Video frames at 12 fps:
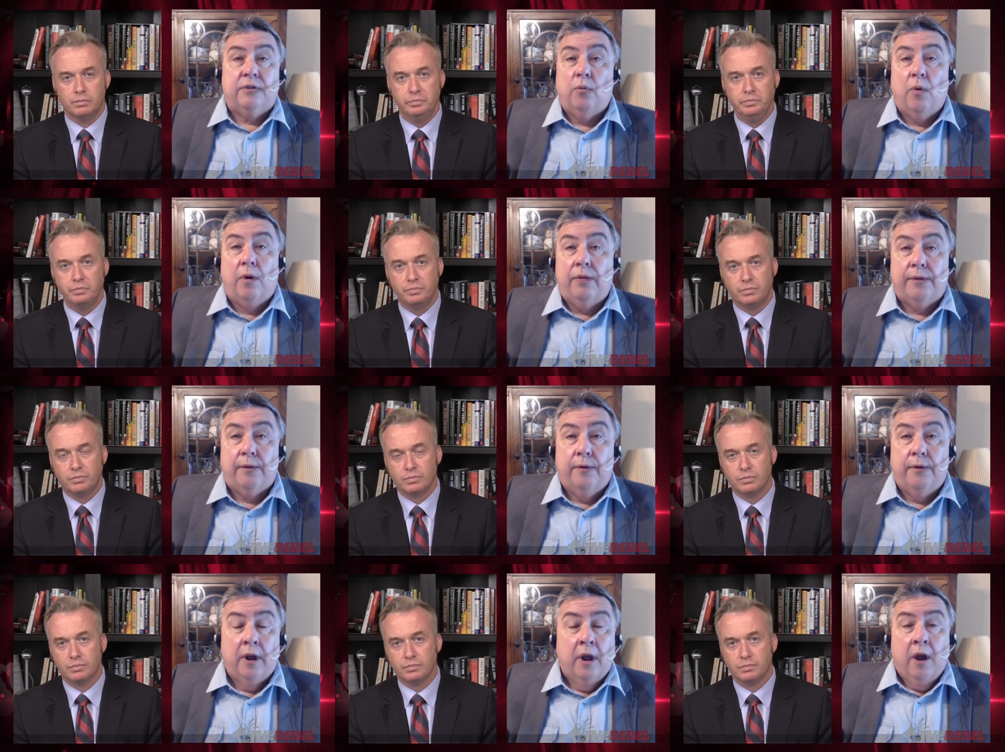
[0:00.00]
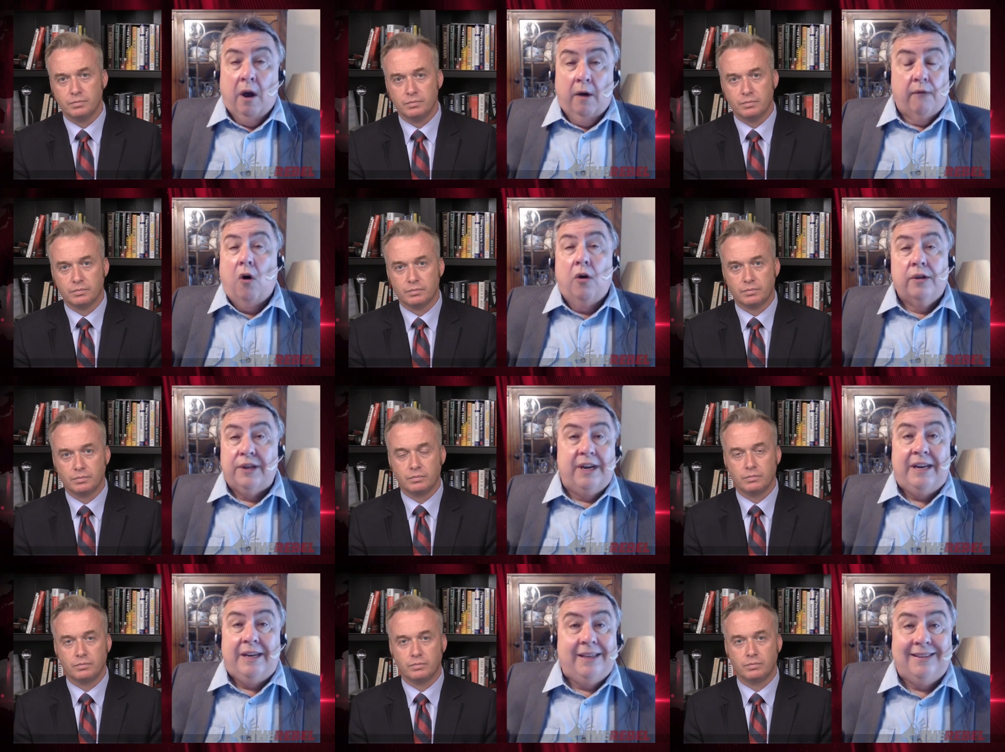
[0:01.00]
Speaker 1: to one third of all
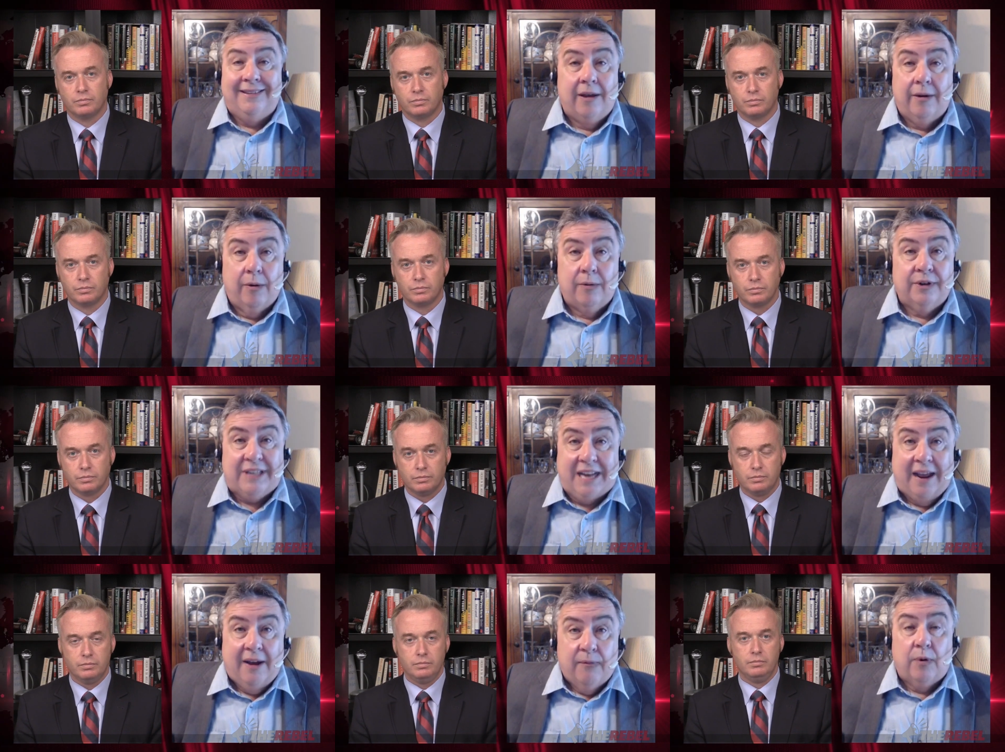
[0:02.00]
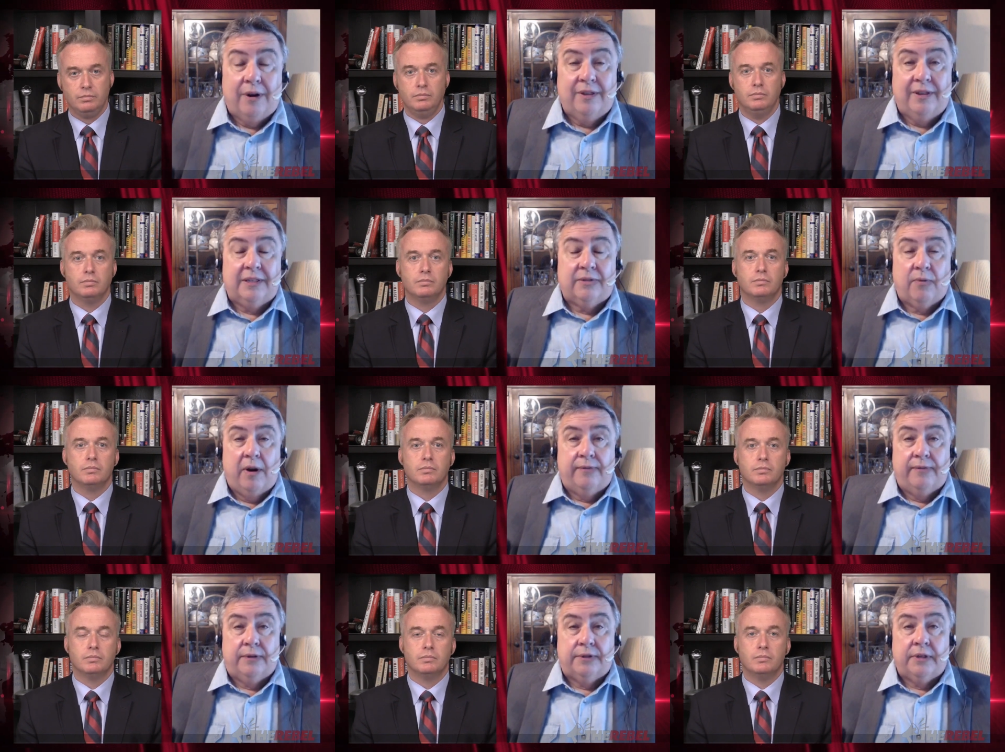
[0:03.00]
Canadian gun owners have one of these
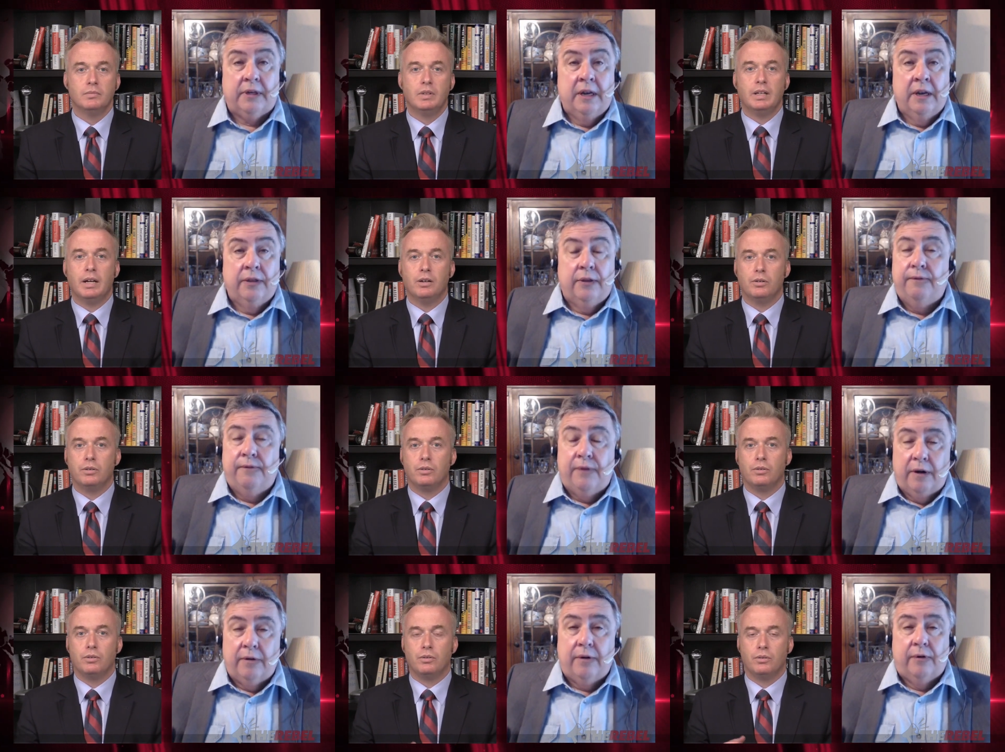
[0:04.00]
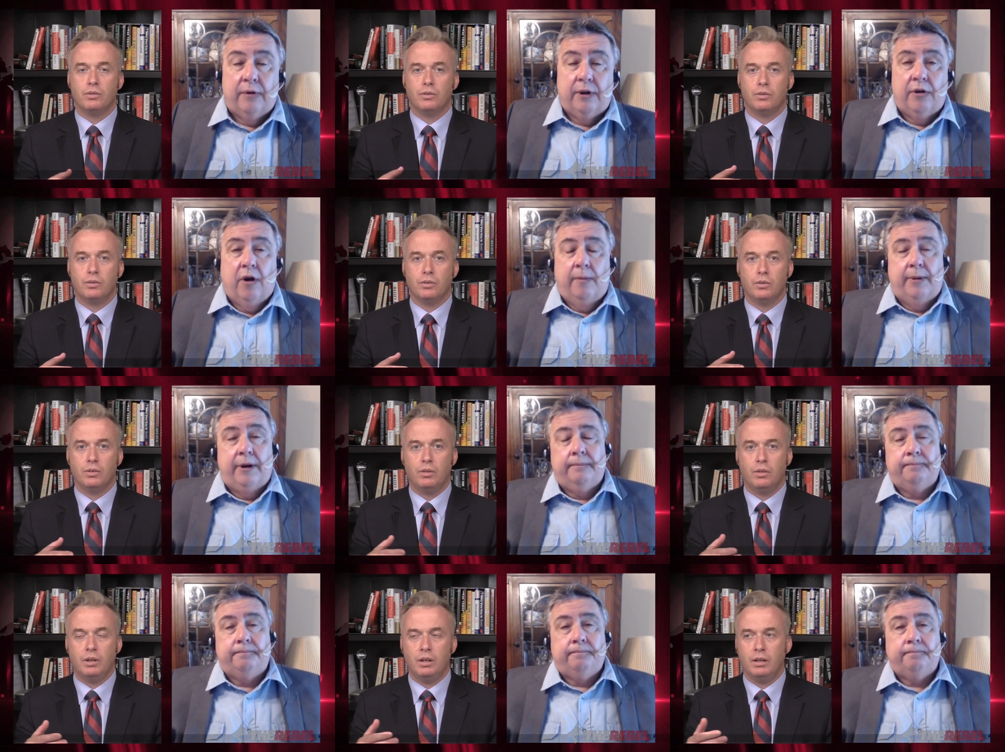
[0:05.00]
rifles. Now, They're very, very common.
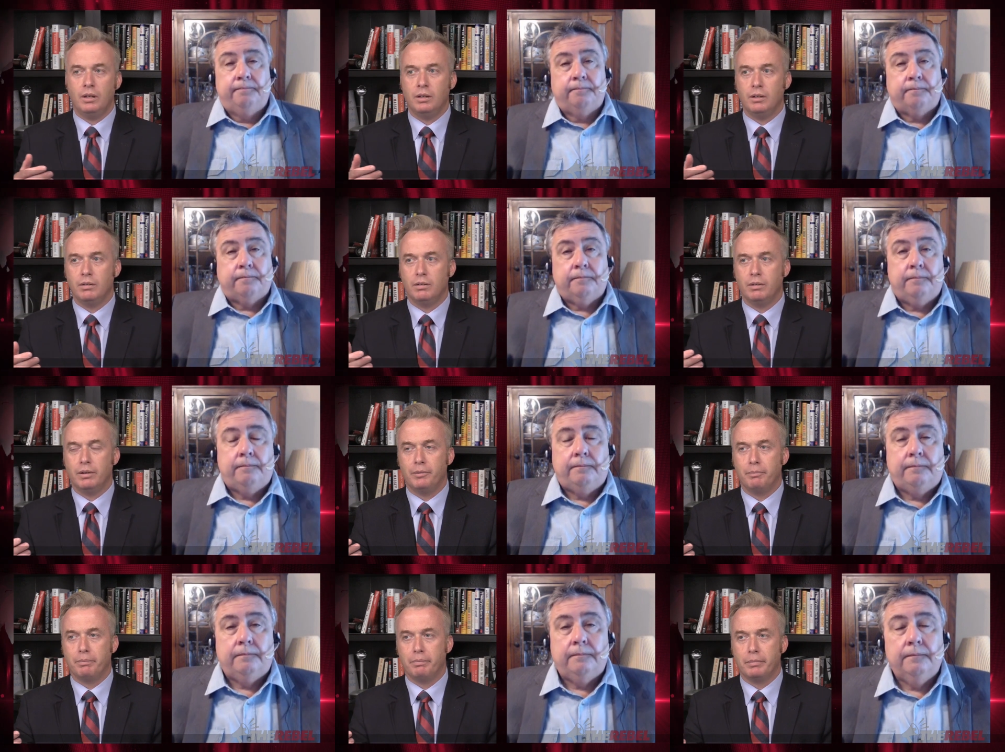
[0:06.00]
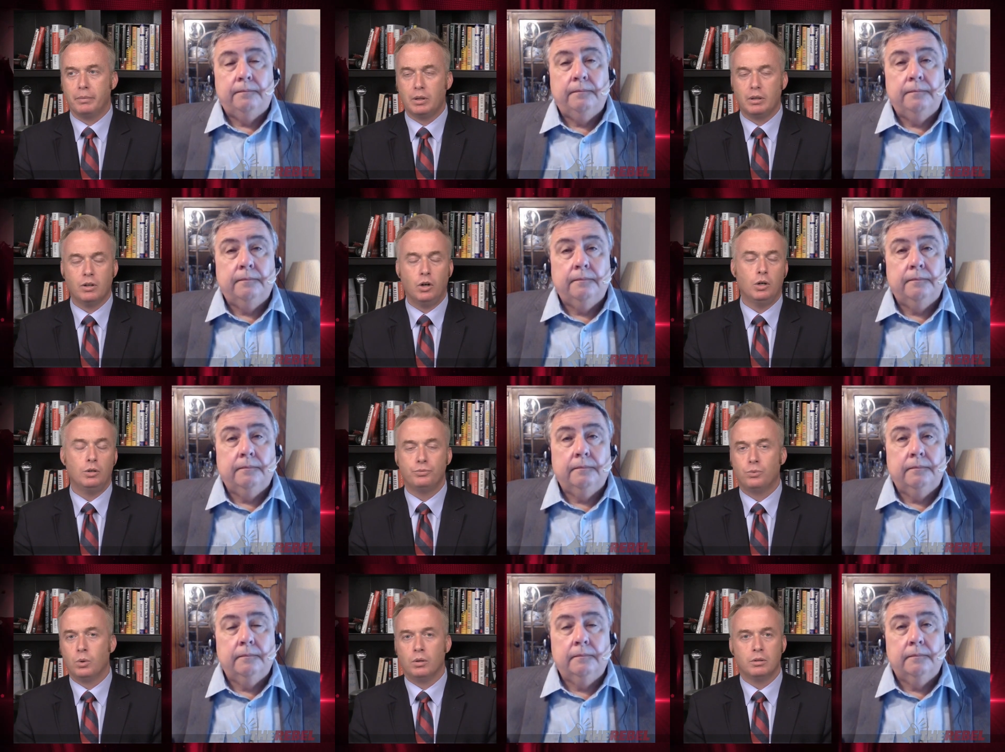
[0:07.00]
Speaker 2: The uh, the call
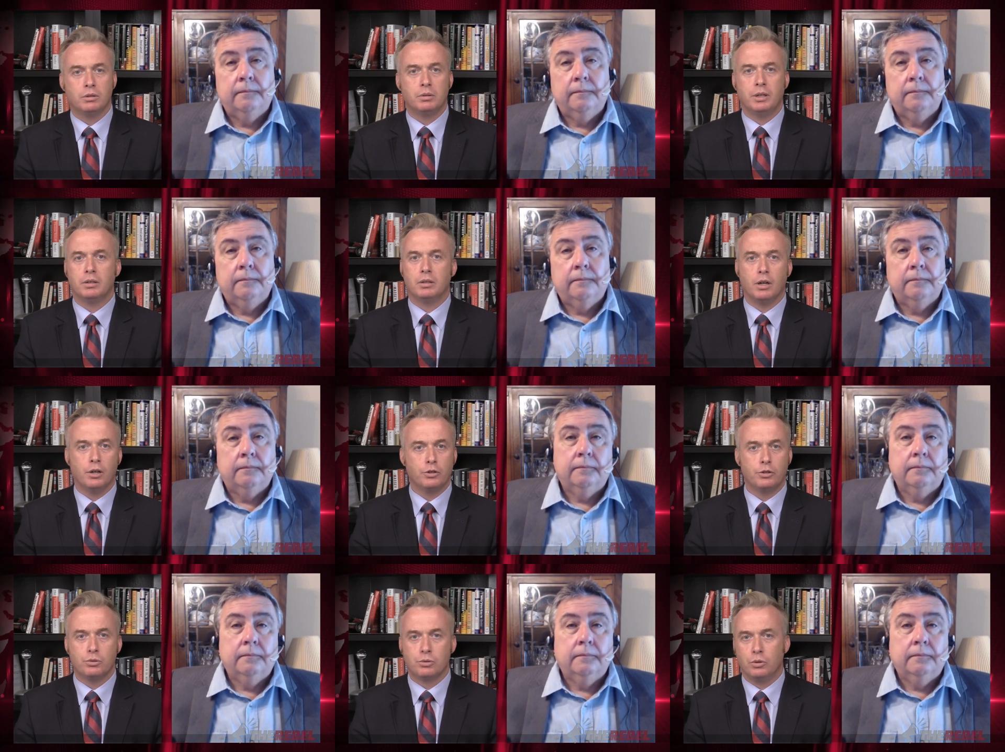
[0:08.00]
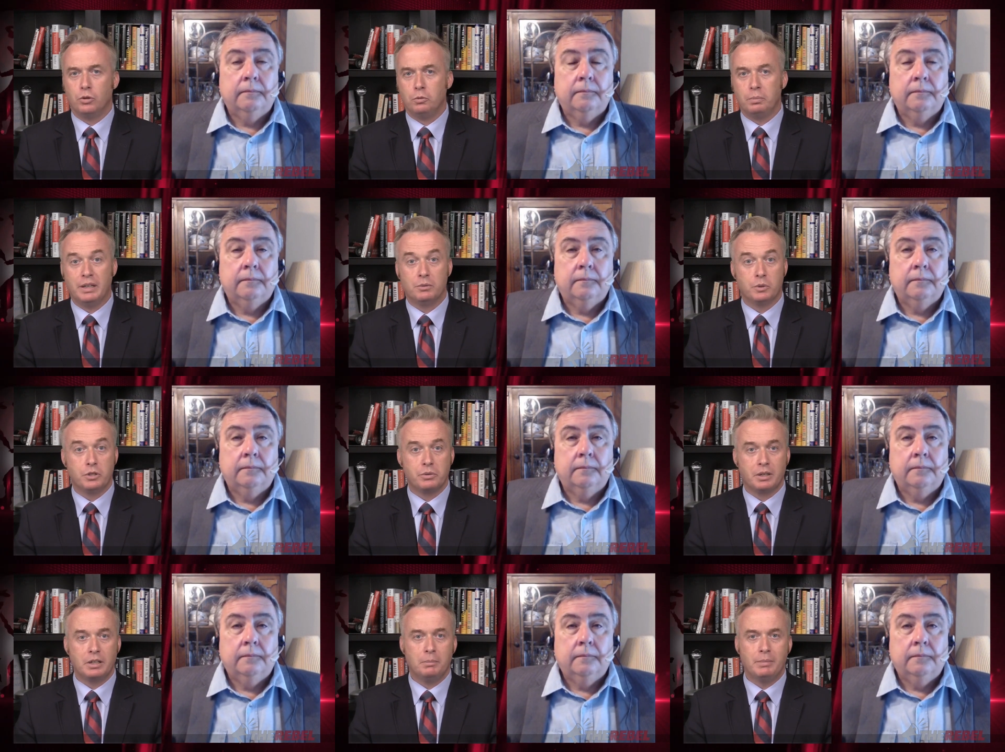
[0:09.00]
for greater gun control, be it
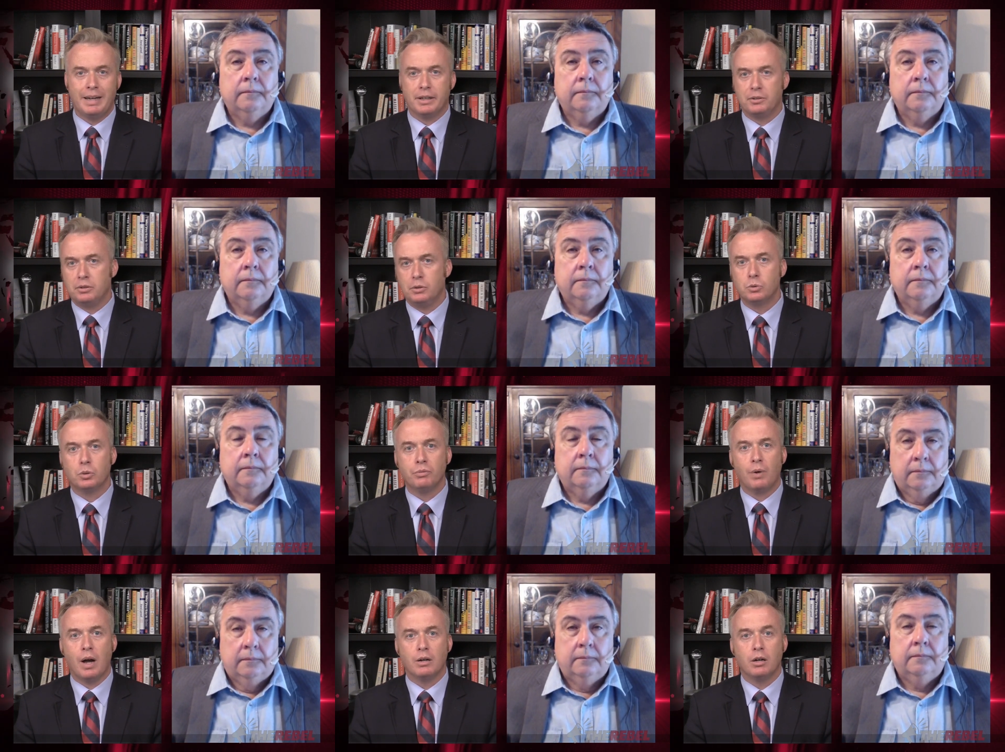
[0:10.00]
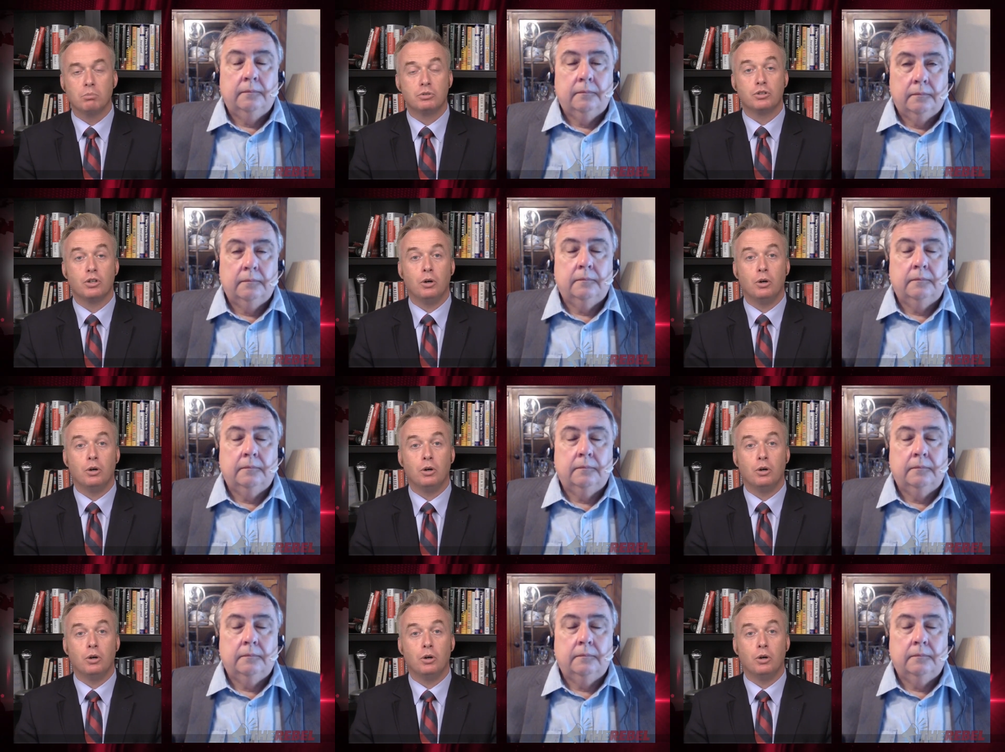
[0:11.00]
restricting magazines or firearms, is